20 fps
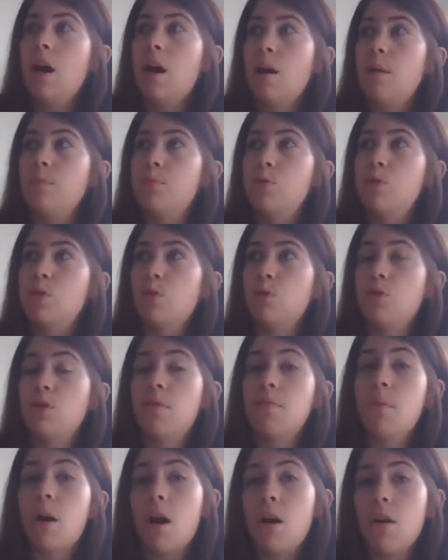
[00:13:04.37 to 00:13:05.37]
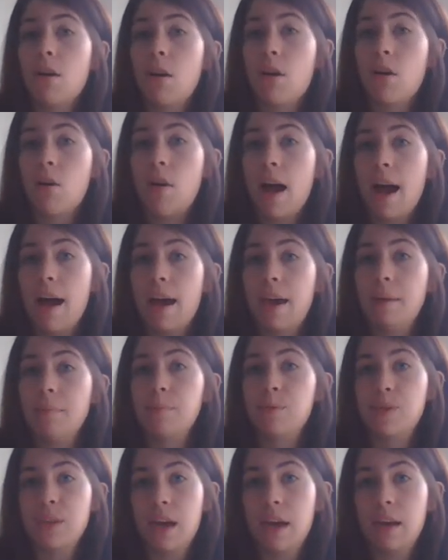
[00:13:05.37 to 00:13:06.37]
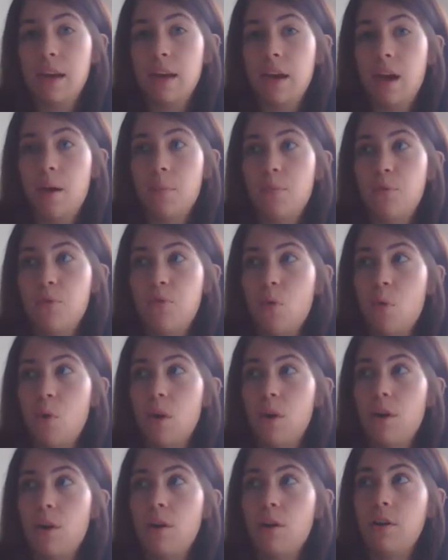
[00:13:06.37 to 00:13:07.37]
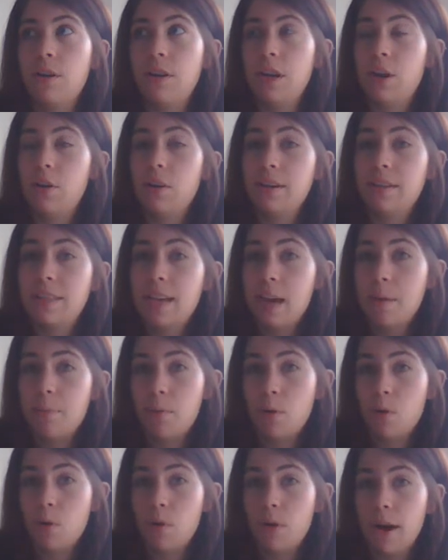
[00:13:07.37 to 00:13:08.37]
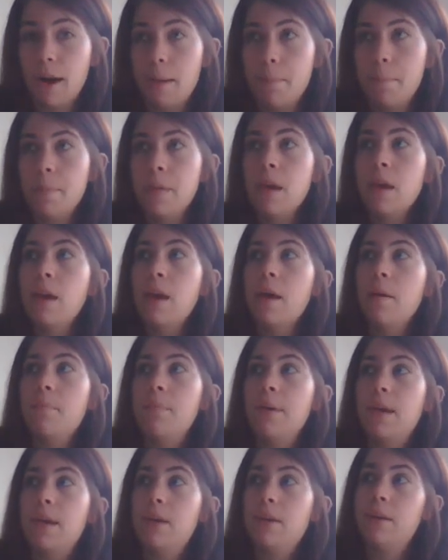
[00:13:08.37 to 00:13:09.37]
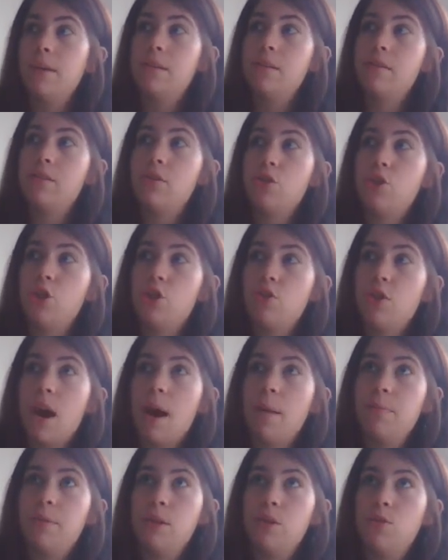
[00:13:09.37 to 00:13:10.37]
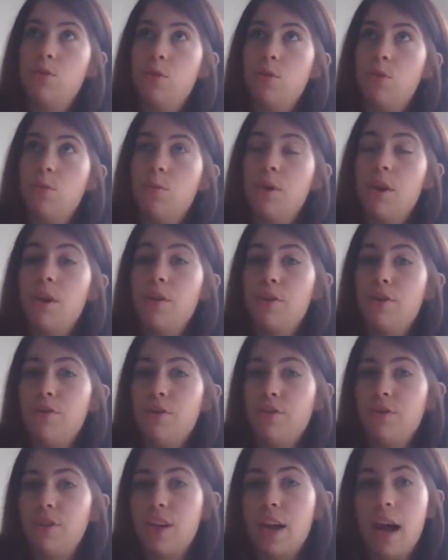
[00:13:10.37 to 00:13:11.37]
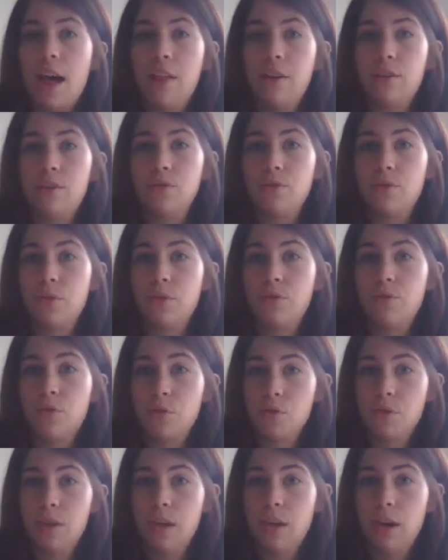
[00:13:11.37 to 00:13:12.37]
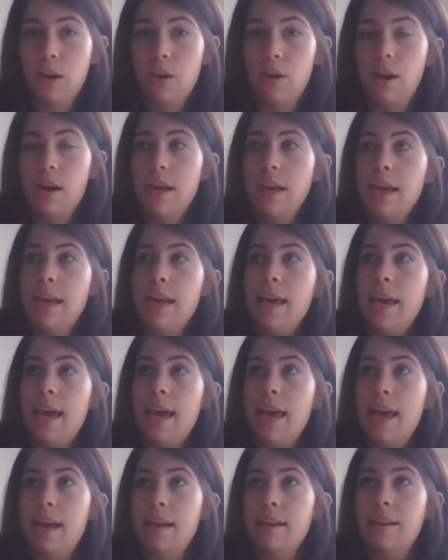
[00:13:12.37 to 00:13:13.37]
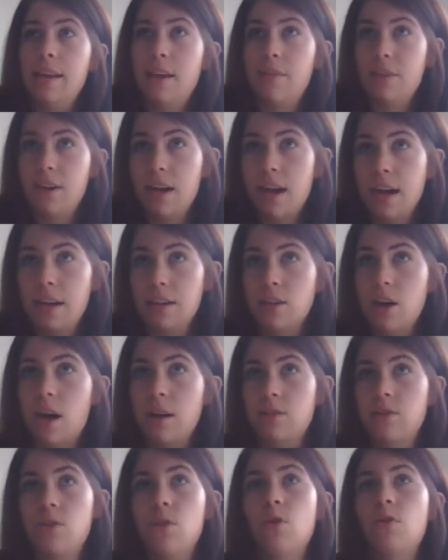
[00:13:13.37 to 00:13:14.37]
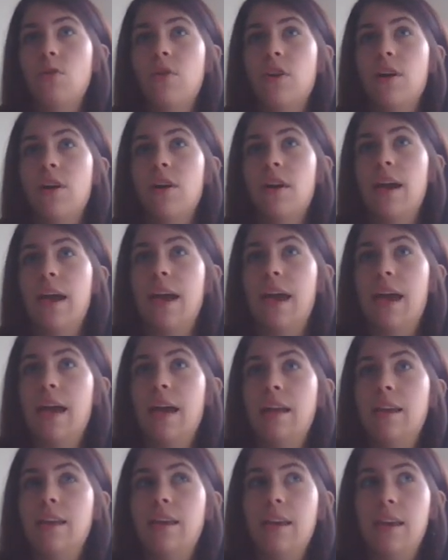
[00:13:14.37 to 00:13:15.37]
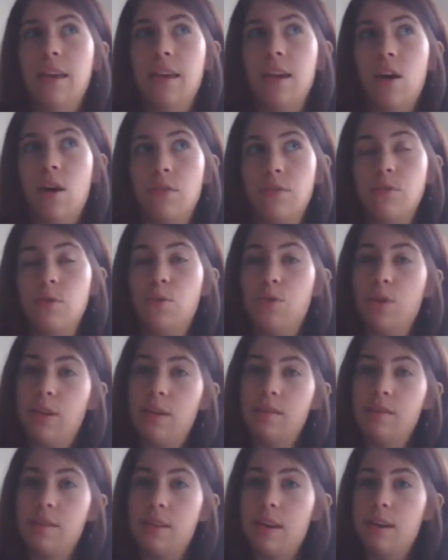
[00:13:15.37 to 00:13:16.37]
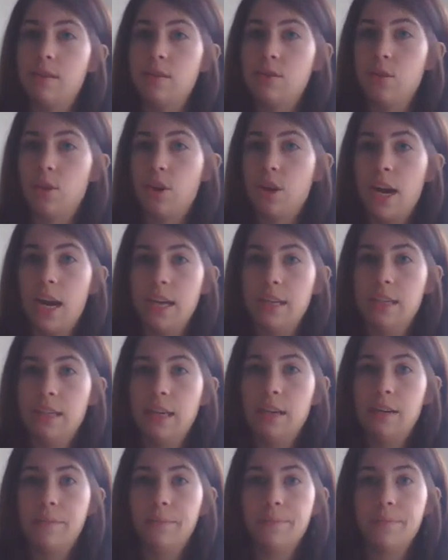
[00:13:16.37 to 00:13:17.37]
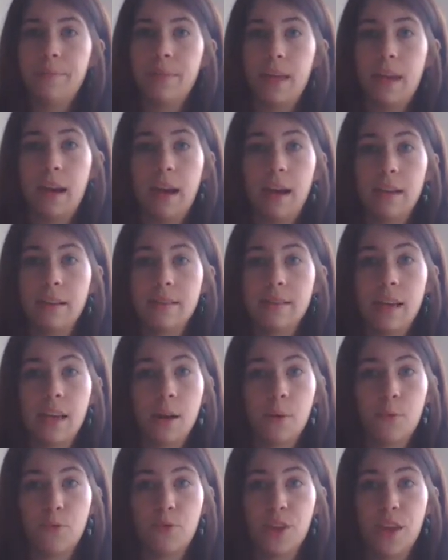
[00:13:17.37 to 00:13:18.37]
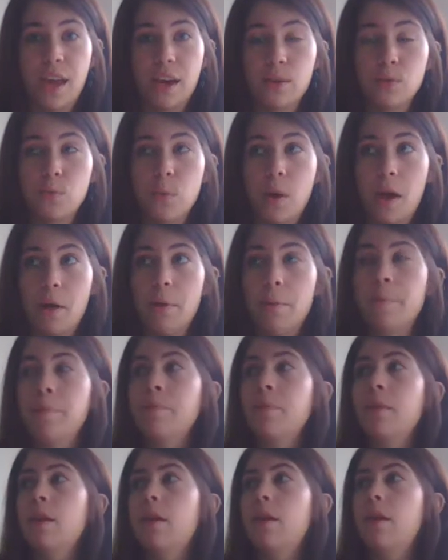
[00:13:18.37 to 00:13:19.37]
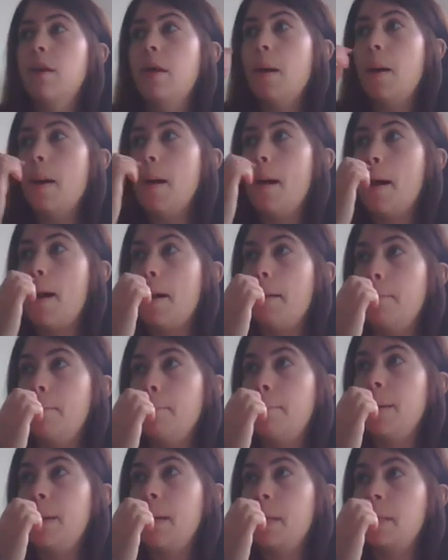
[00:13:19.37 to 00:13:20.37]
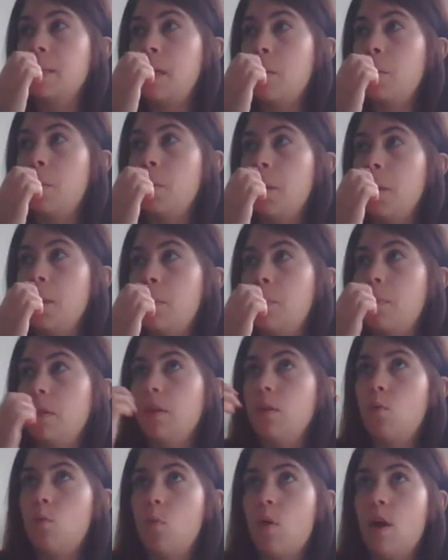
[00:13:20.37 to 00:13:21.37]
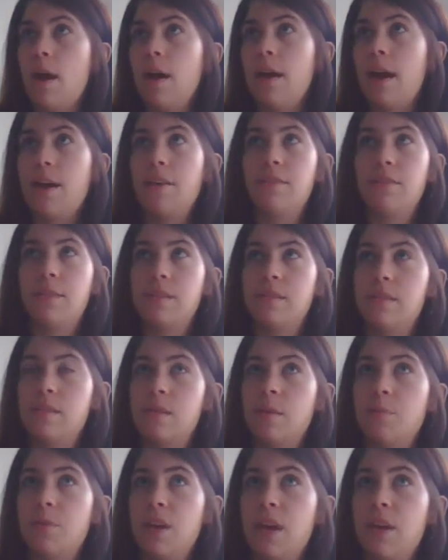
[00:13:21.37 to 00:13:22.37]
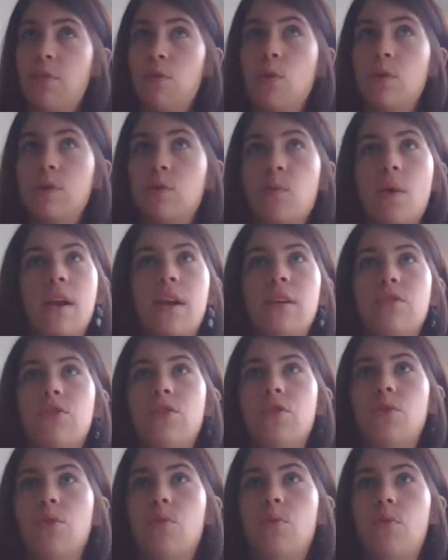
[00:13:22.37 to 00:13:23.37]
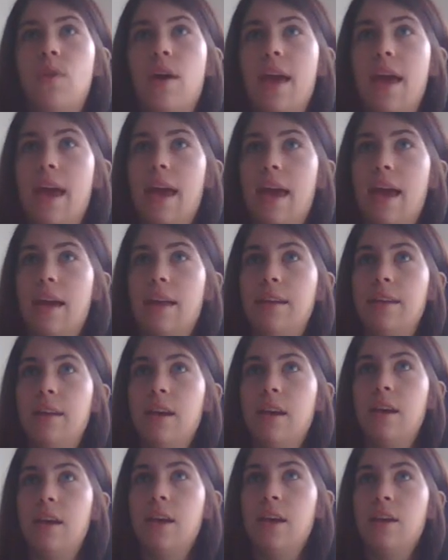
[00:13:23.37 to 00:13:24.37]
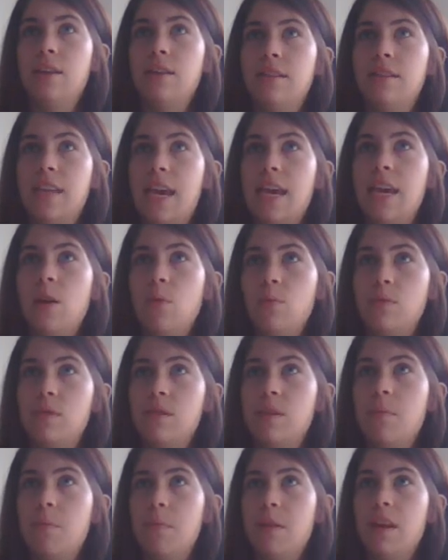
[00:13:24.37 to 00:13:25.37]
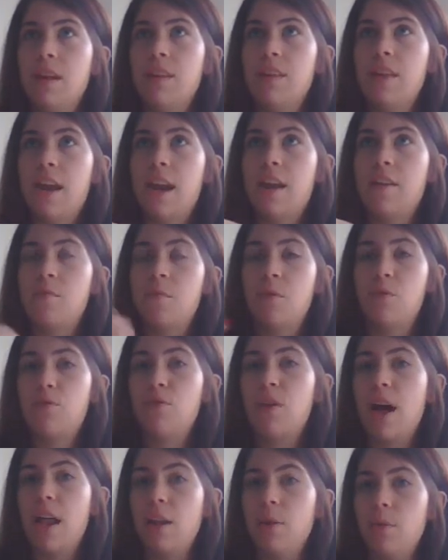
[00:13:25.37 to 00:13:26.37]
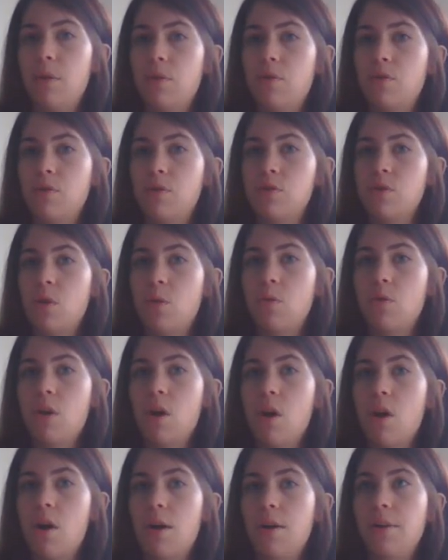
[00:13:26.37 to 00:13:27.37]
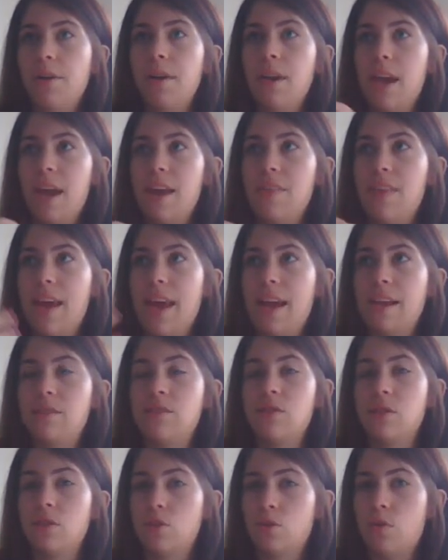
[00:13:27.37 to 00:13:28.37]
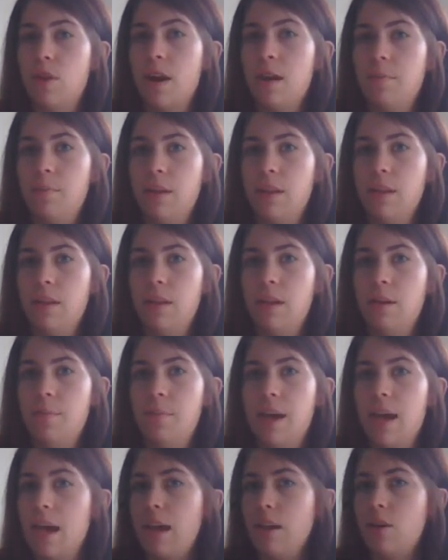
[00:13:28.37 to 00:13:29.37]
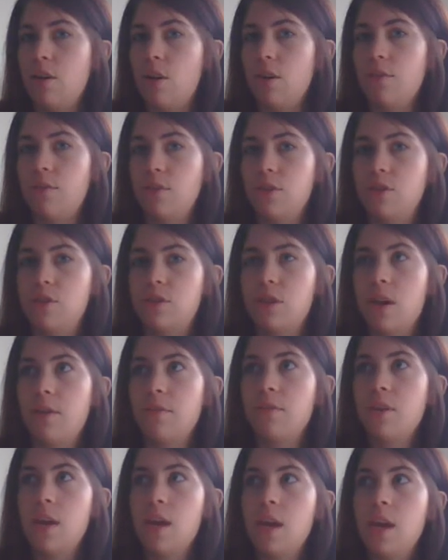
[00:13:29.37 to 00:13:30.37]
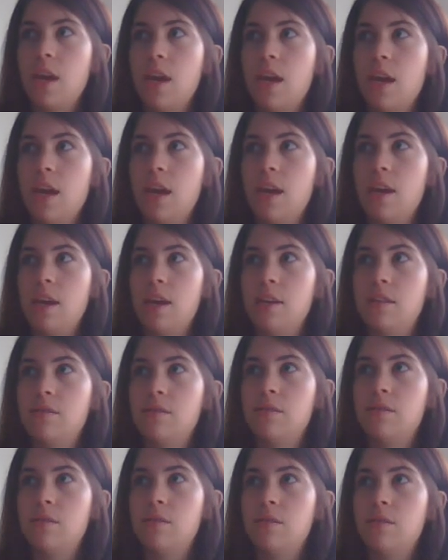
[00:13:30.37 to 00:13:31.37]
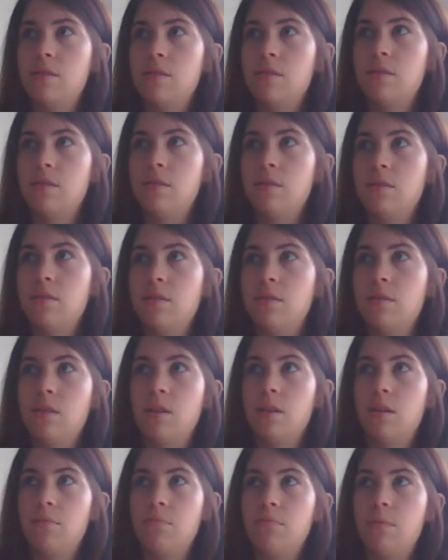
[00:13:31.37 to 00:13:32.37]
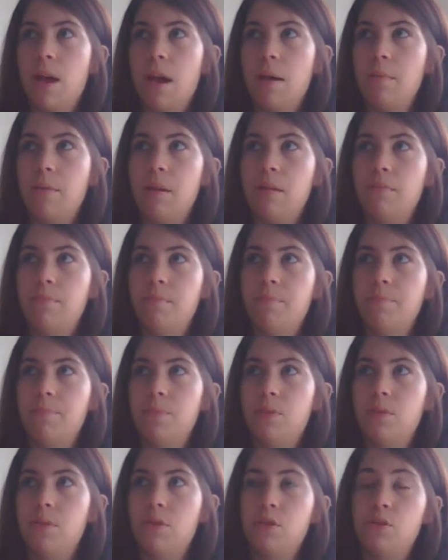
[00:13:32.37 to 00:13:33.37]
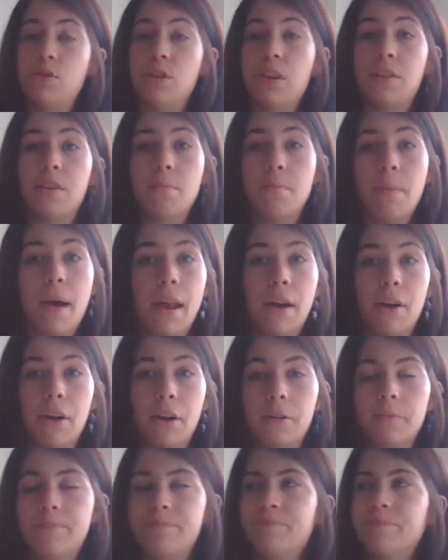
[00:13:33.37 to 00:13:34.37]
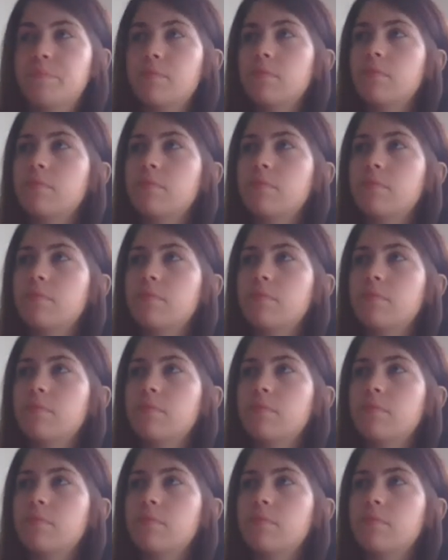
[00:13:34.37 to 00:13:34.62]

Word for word: Um, so tomorrow I'm signing up for her year in a day program because she dropped it to $350 for the full year. And Kevin and I talked it over, and he also thinks that it's a good idea that I sign up for that as well um, because I really, really want, I, this is something I've always wanted to do and to take it with somebody that I've been following for so long and that has such credibility behind all of her stuff is, you know, I mean, there's nothing better.